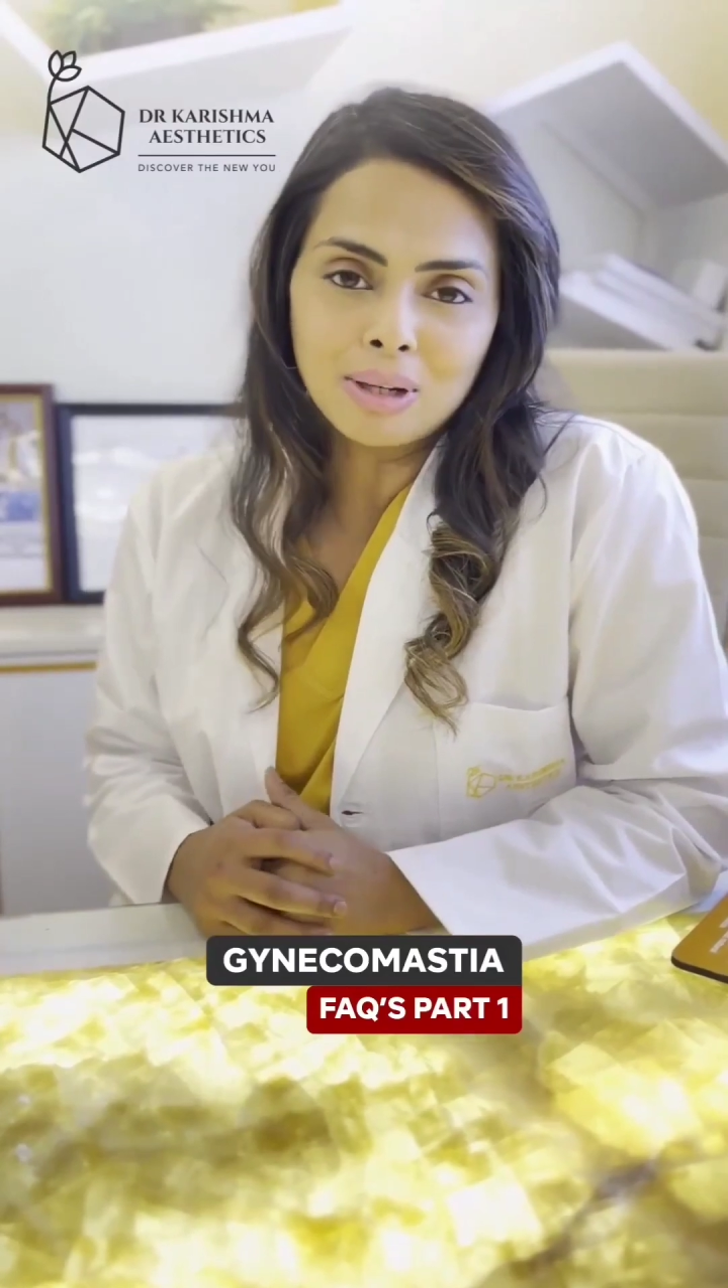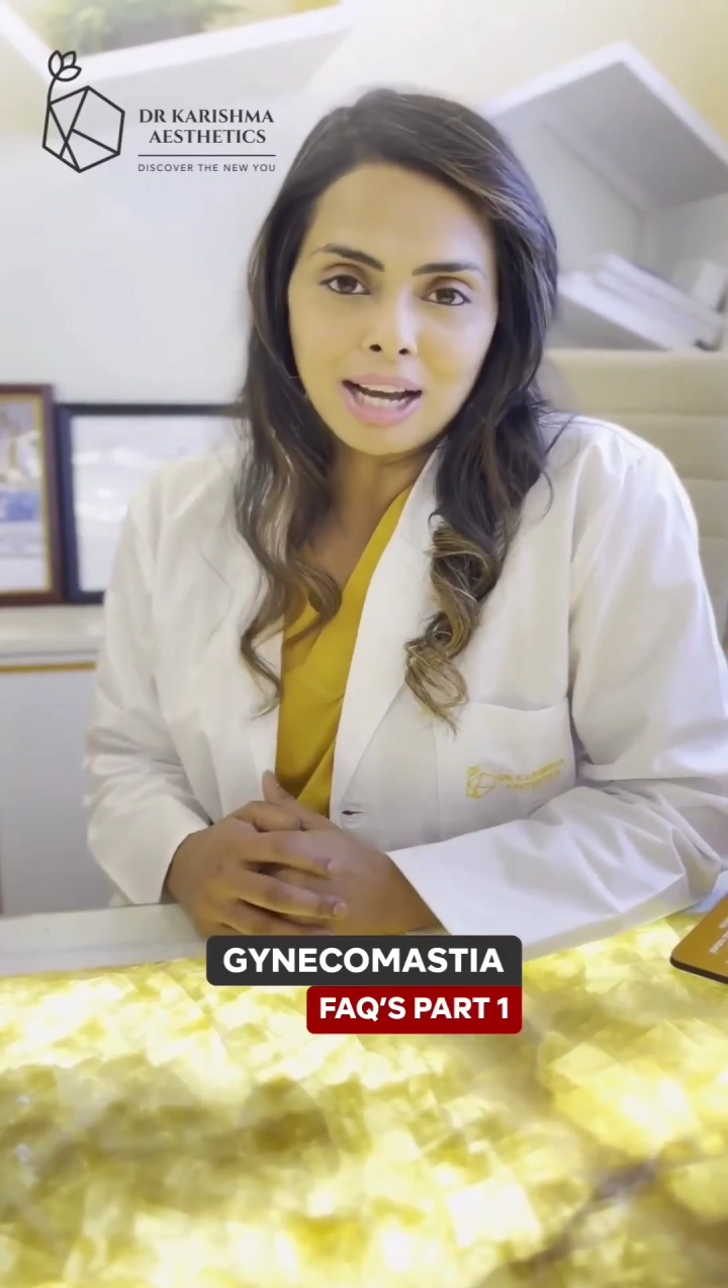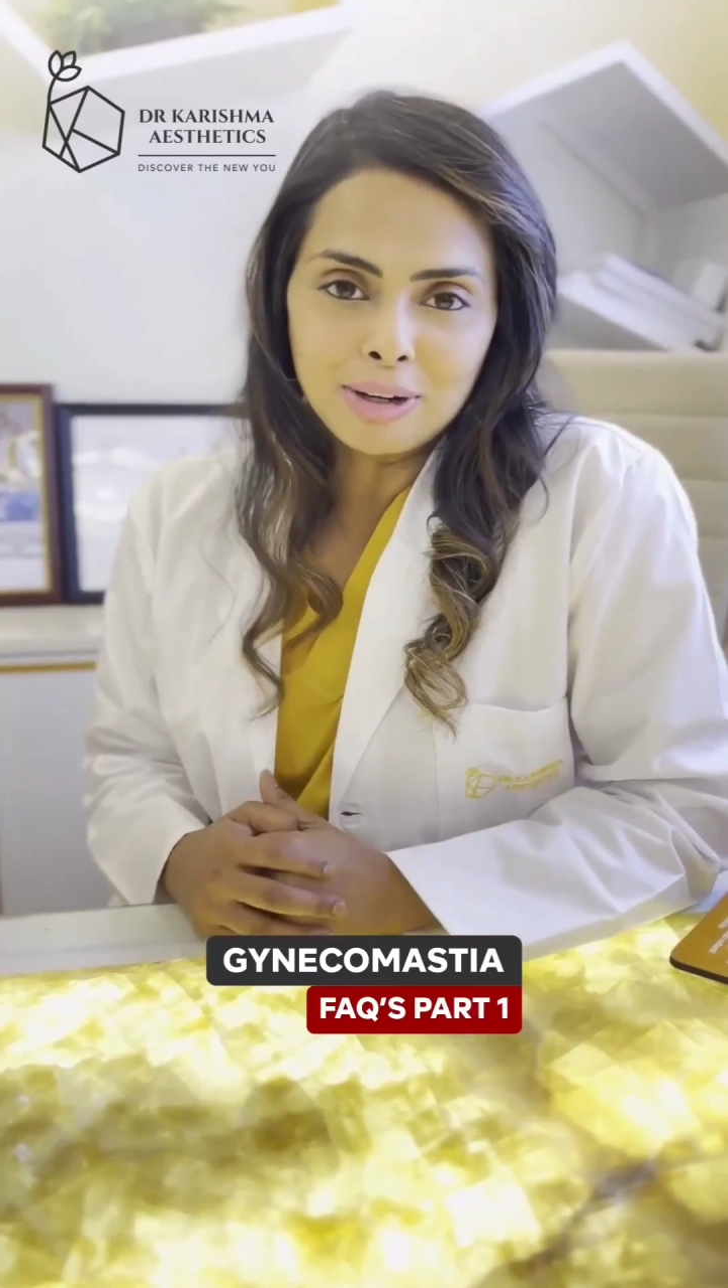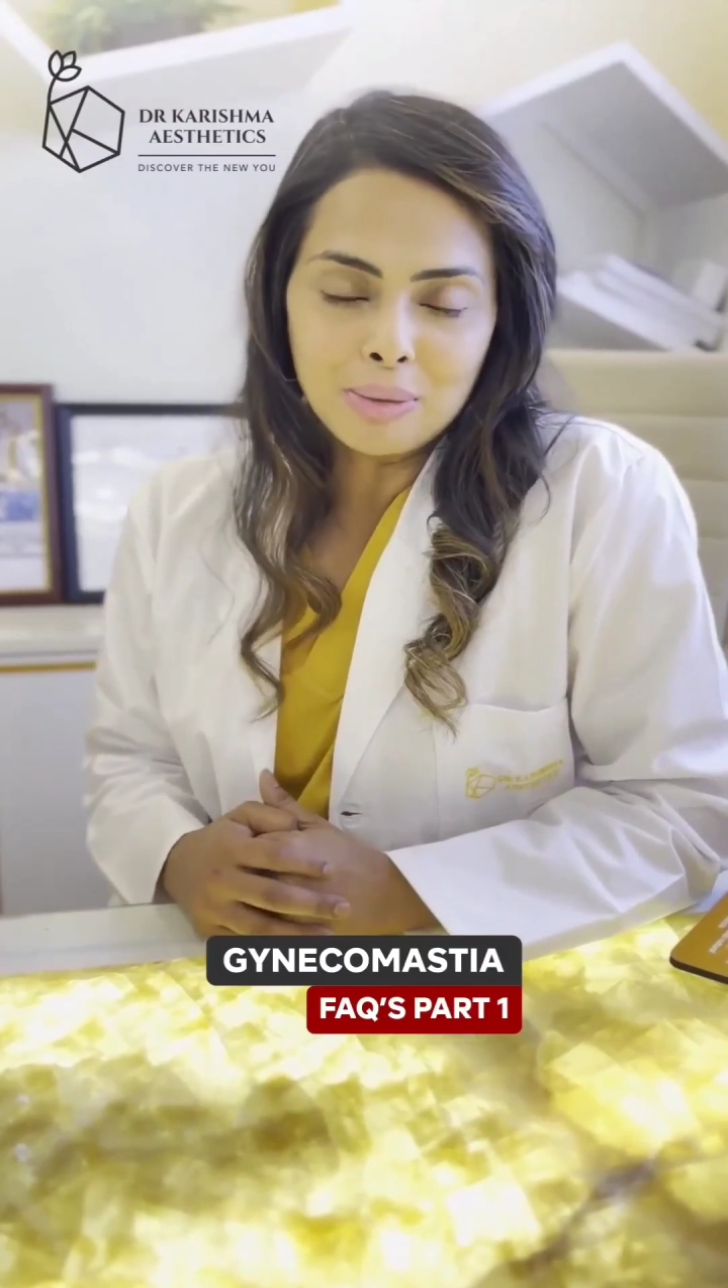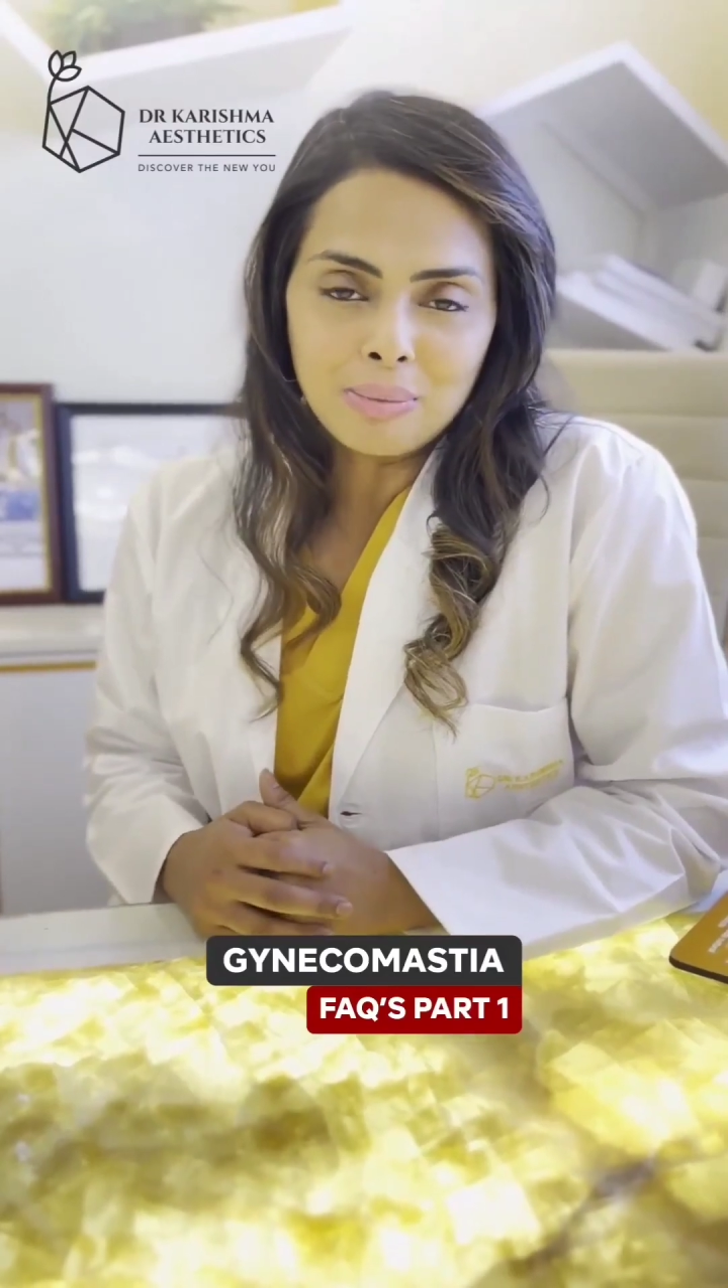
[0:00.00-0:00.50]

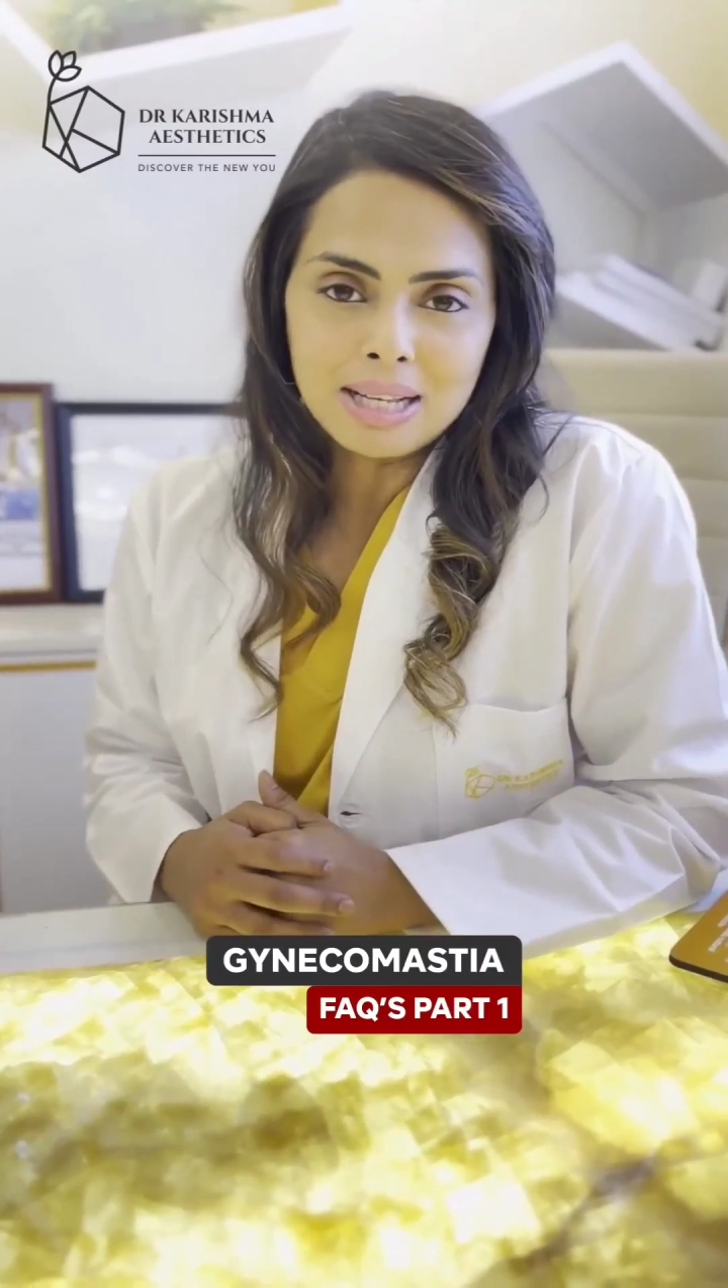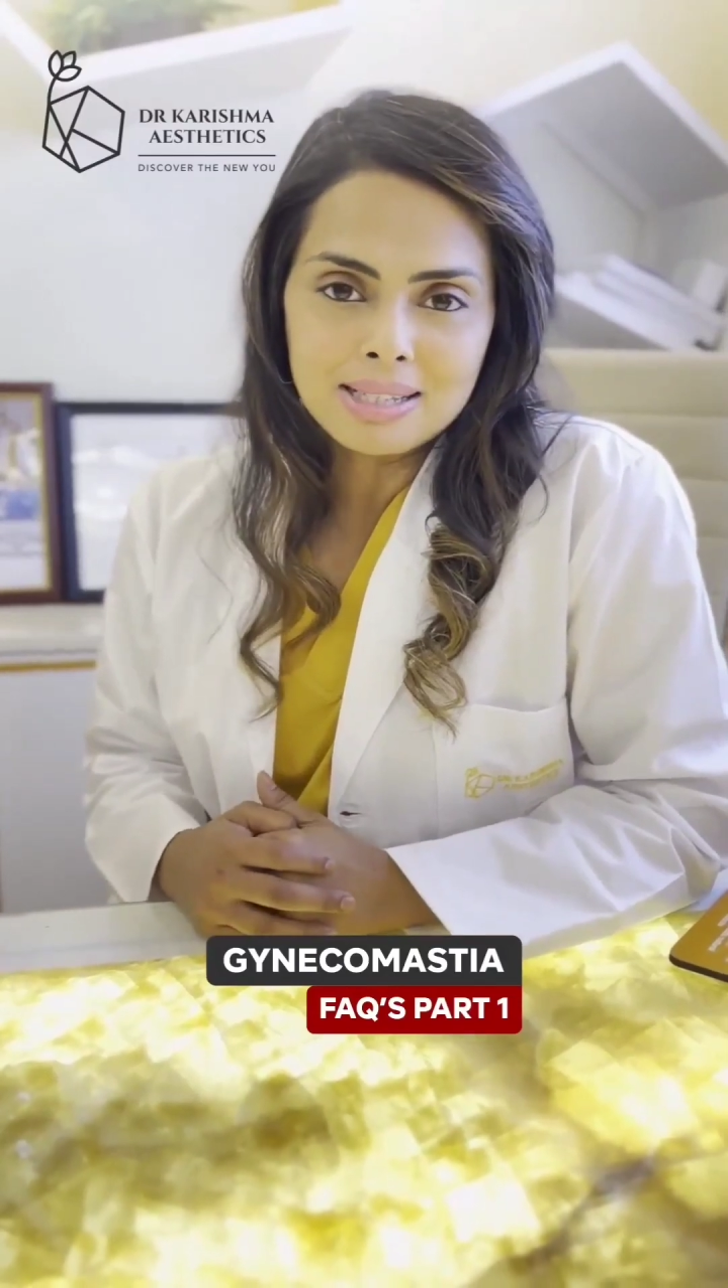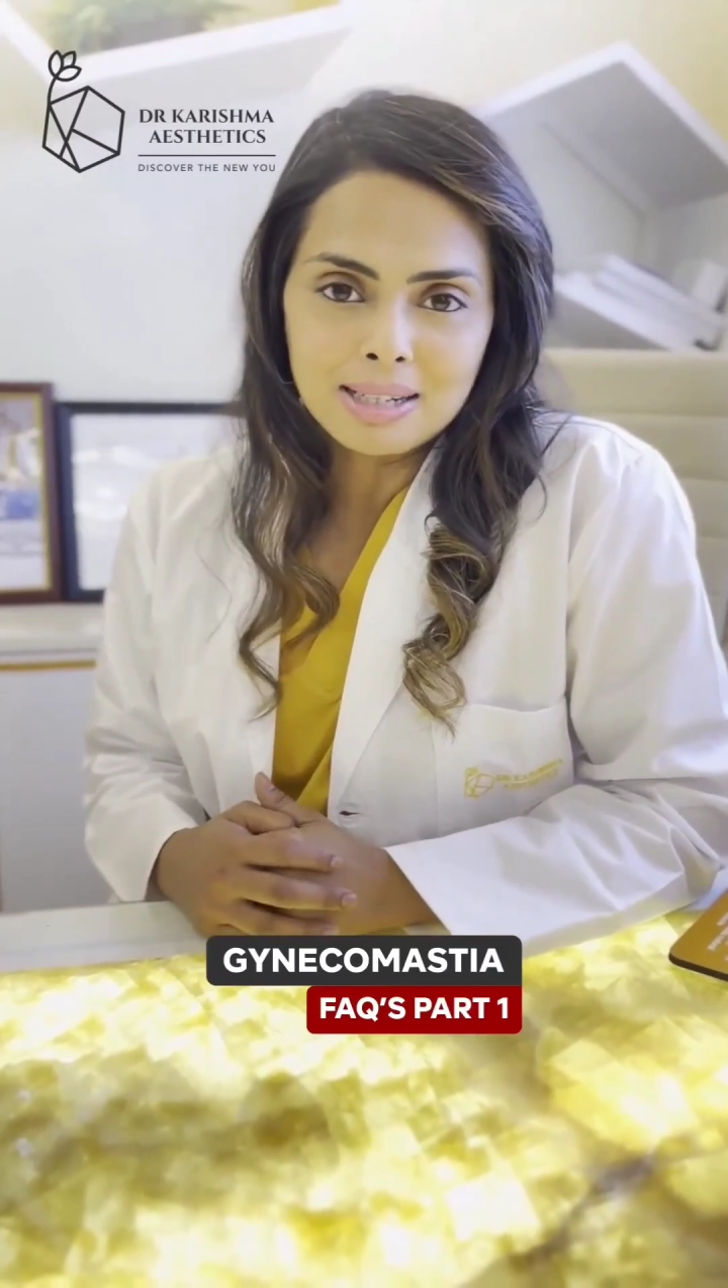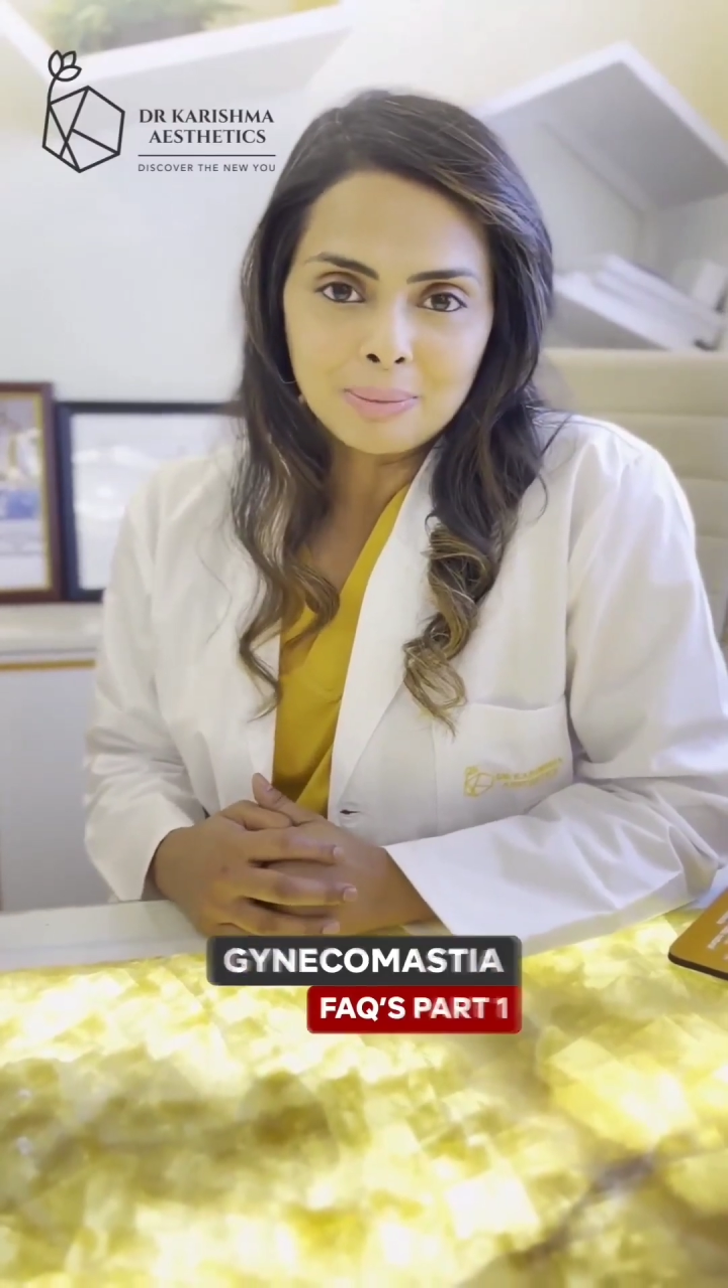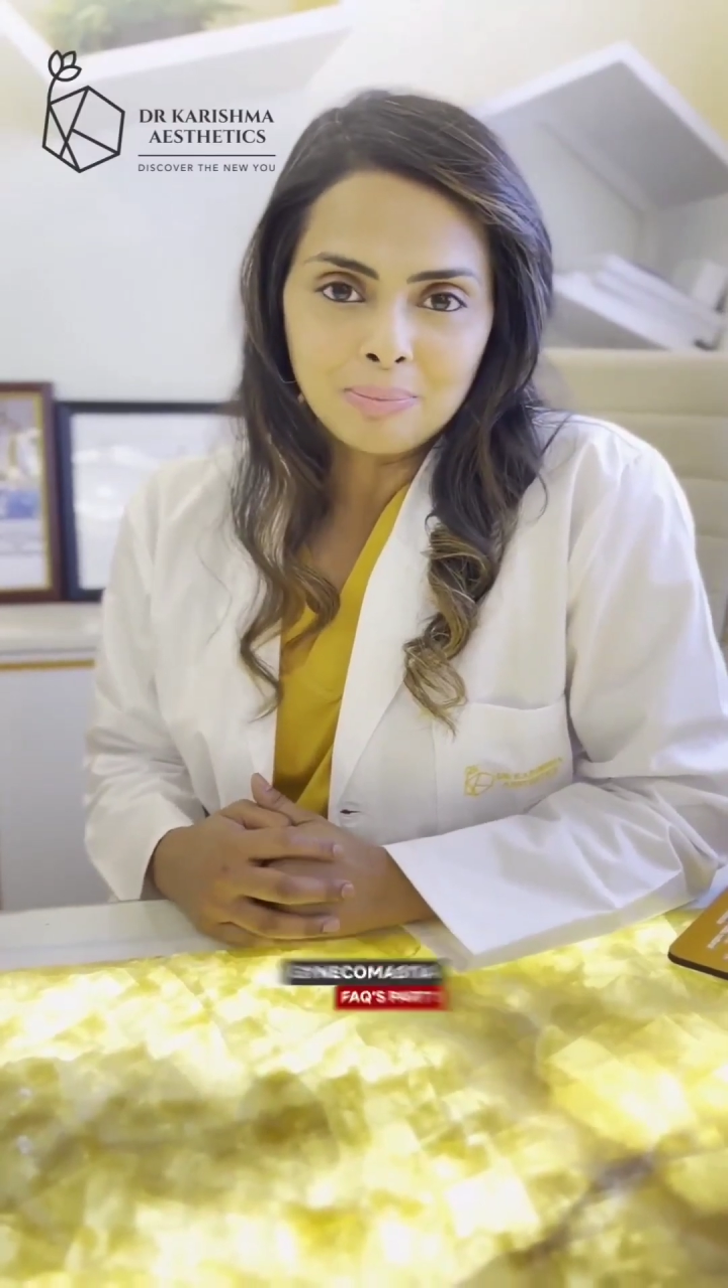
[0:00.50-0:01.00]

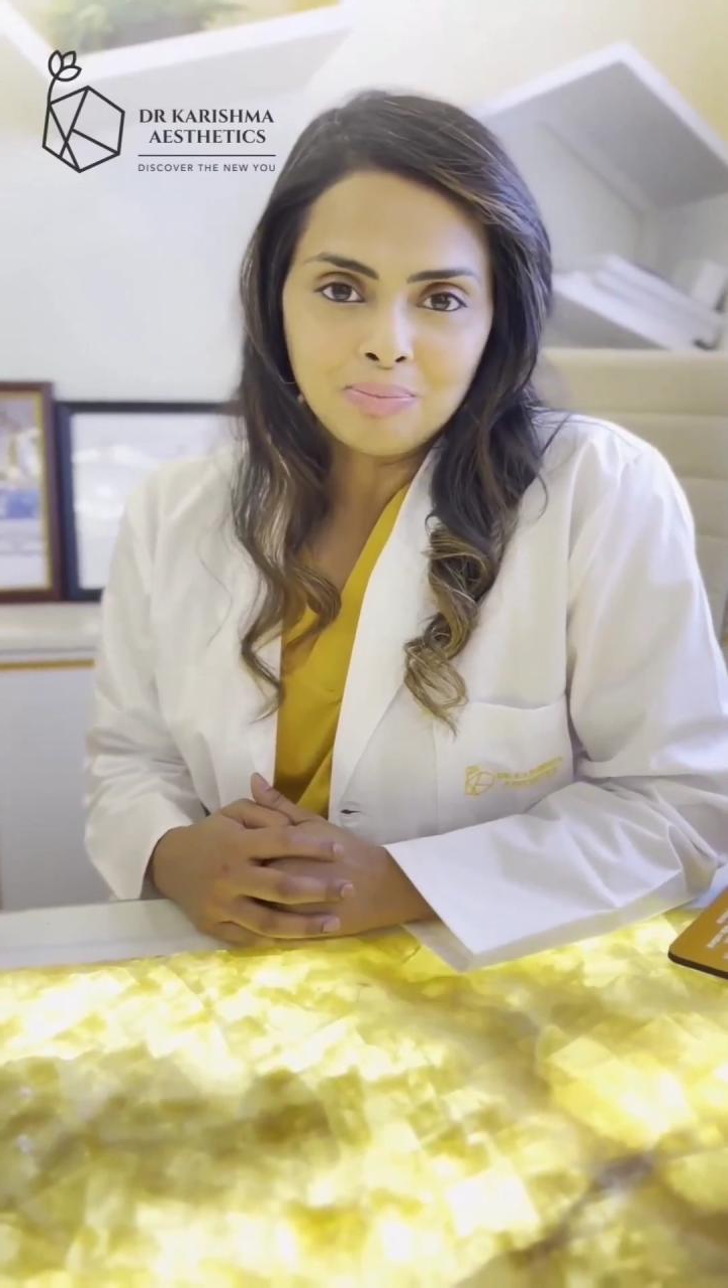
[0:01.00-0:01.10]
gynecomastia.